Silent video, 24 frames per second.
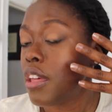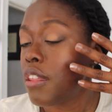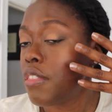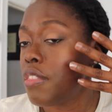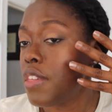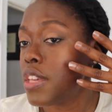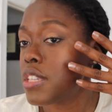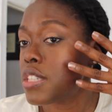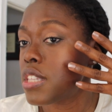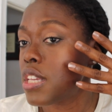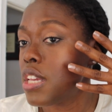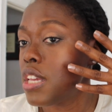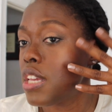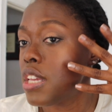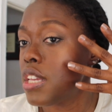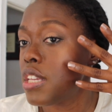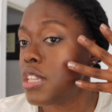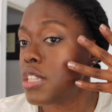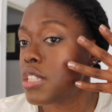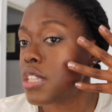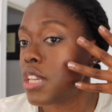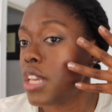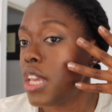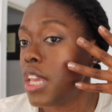This
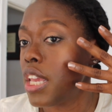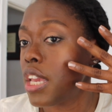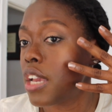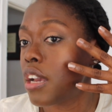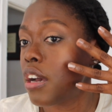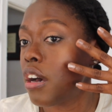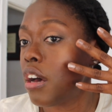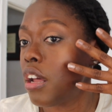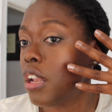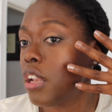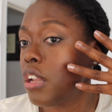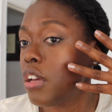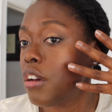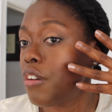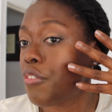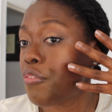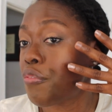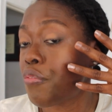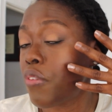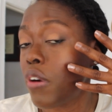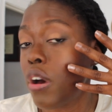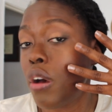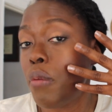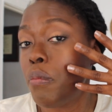is a color
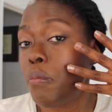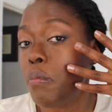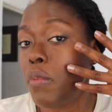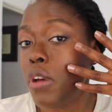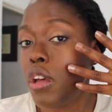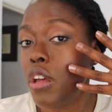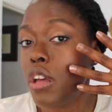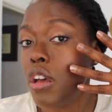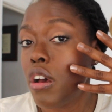from